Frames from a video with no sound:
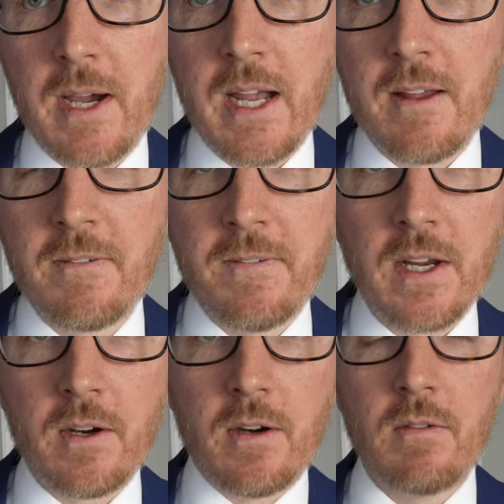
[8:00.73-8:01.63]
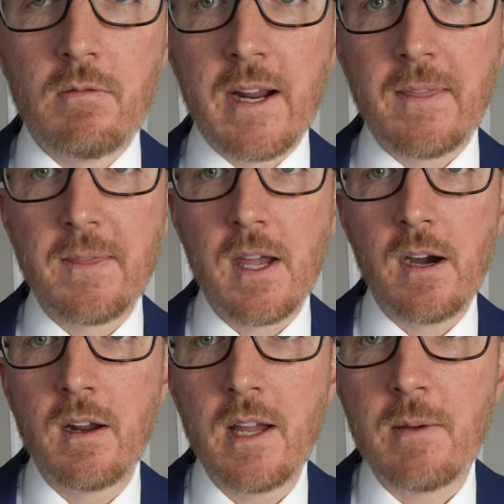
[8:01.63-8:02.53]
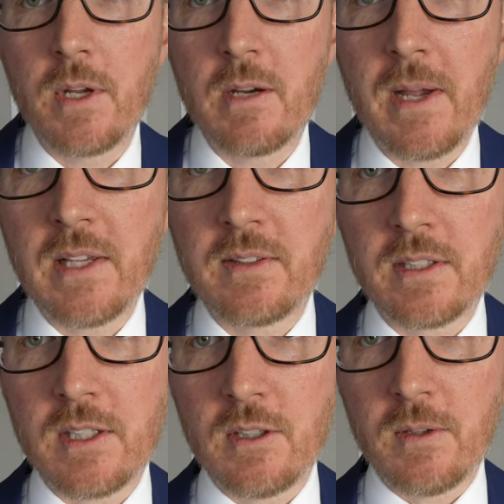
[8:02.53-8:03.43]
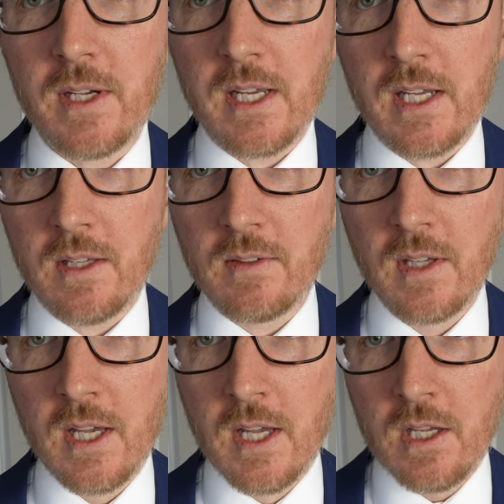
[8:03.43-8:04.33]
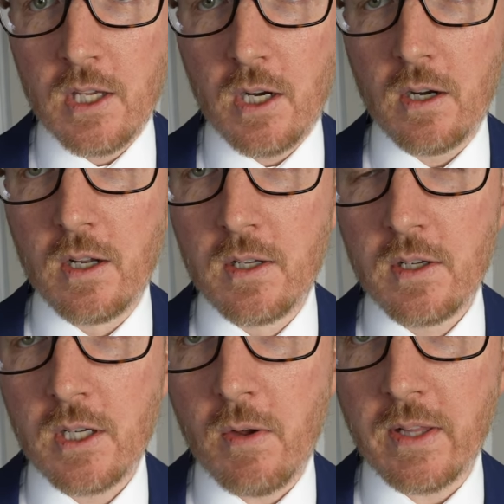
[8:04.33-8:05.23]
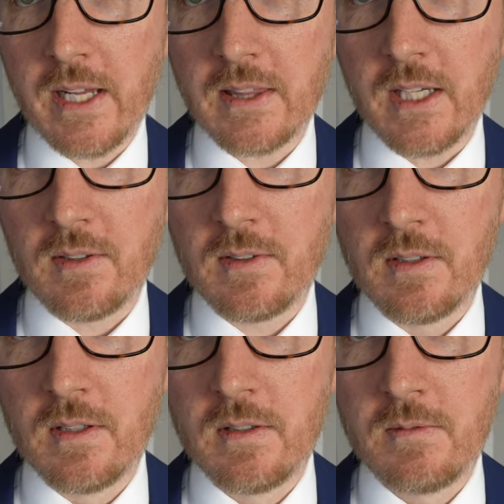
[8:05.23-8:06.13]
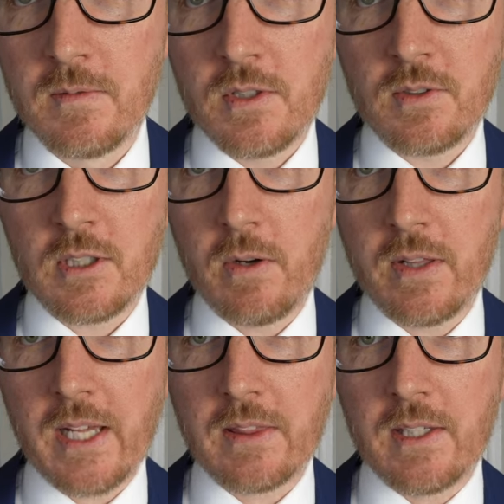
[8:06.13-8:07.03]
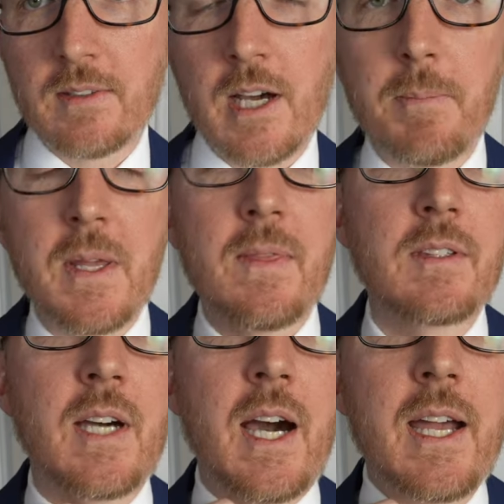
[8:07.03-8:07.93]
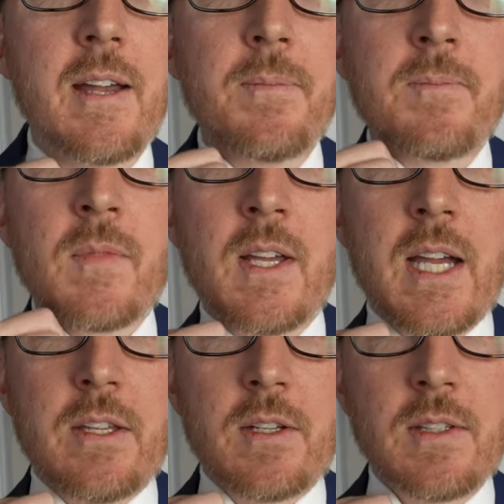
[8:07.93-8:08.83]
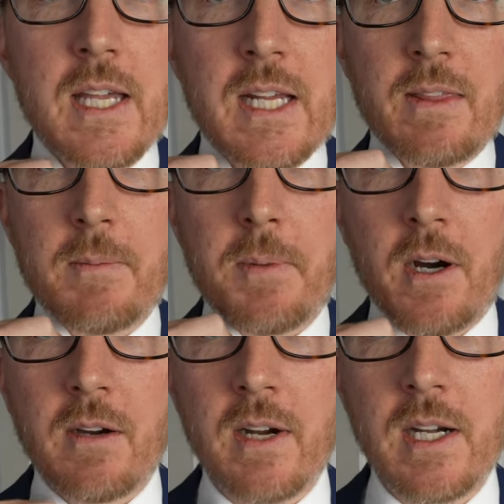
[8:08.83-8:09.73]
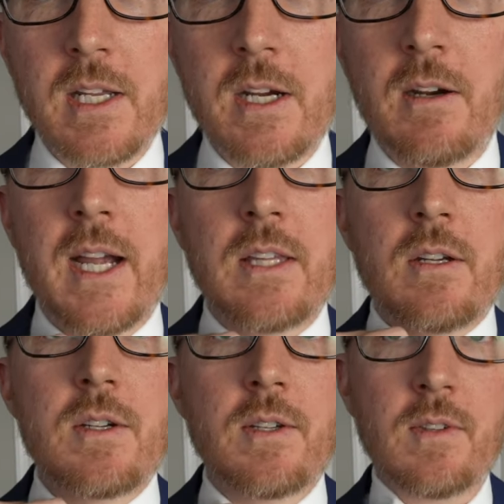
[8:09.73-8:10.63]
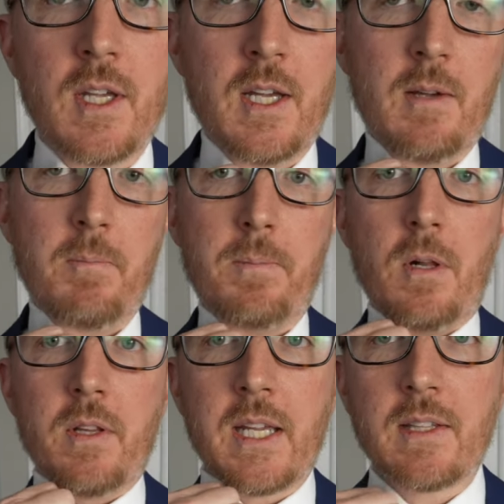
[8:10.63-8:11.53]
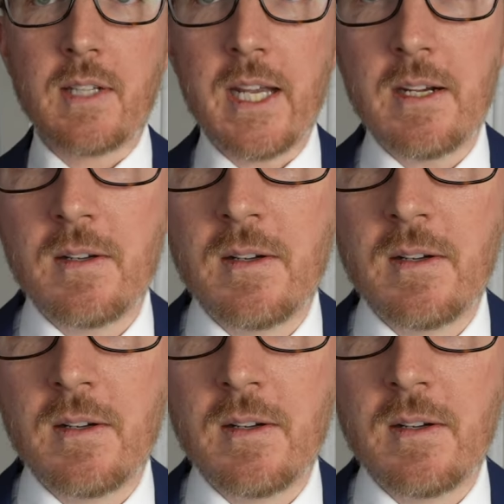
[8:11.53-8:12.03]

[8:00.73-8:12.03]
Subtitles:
my finger right there. And what you're basically doing is you're going like this, just going like this up in the tie, and you're taking the part right here, and you're just pulling it tight.